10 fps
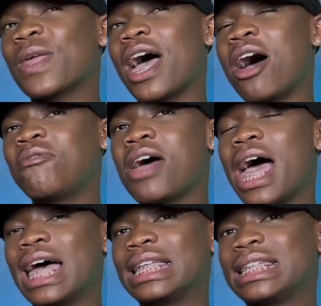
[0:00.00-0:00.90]
I've
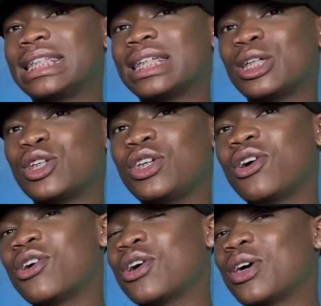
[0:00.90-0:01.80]
had
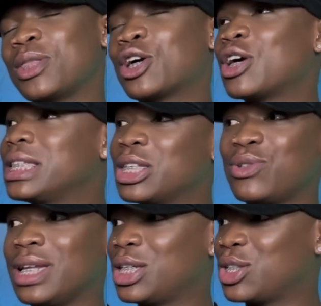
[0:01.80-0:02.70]
the greatest
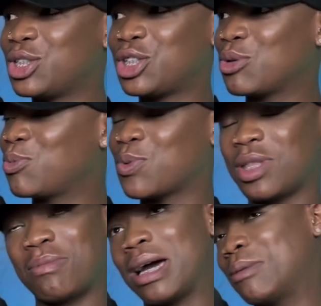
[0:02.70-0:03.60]
relationship
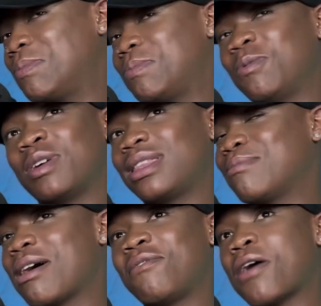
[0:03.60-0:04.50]
with my
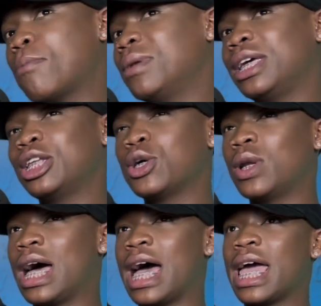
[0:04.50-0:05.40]
family, no
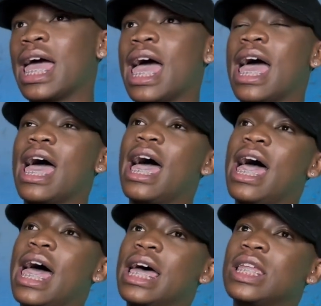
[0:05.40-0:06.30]
lie,
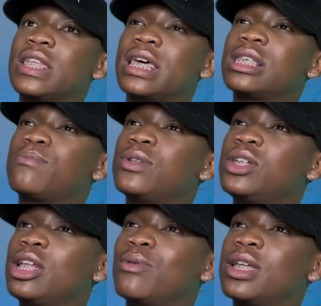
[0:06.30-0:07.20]
and
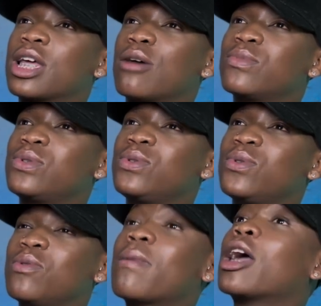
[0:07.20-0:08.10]
especially when it comes to
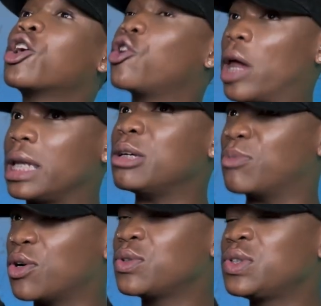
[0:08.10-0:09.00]
my granny
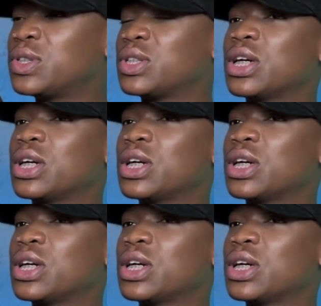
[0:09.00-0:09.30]
most.